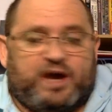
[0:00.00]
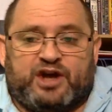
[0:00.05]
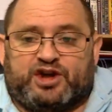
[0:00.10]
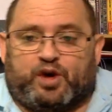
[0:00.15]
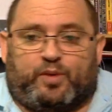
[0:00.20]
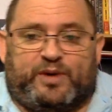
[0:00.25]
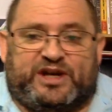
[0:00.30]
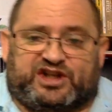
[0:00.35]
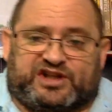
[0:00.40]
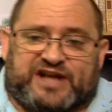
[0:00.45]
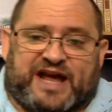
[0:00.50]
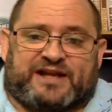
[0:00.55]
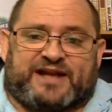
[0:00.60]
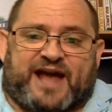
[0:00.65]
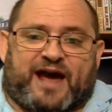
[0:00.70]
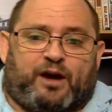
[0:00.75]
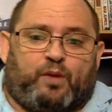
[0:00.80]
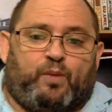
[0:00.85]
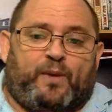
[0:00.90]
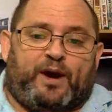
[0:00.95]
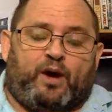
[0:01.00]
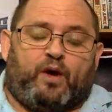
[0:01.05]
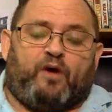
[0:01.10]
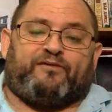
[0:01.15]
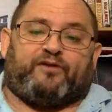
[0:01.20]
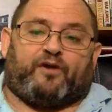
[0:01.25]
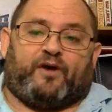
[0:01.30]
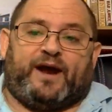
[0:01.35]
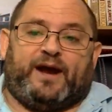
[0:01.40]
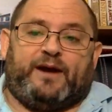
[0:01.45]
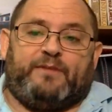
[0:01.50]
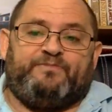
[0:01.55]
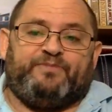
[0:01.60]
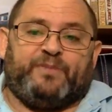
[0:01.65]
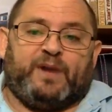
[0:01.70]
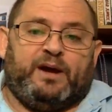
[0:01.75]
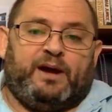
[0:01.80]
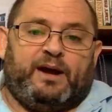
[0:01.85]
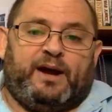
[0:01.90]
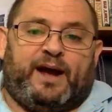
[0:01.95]
So we sat down and went over it
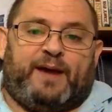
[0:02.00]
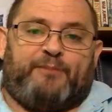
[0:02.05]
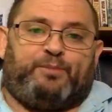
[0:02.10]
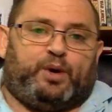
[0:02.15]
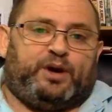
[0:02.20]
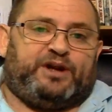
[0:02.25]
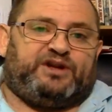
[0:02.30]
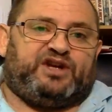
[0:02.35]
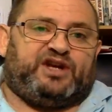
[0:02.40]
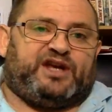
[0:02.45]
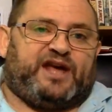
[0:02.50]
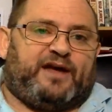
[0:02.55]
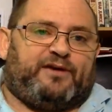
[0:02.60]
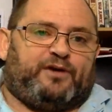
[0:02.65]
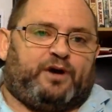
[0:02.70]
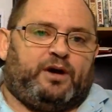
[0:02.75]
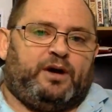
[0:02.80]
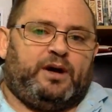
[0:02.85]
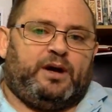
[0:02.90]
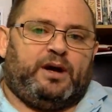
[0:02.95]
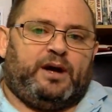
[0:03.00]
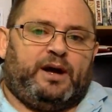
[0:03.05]
and put it together.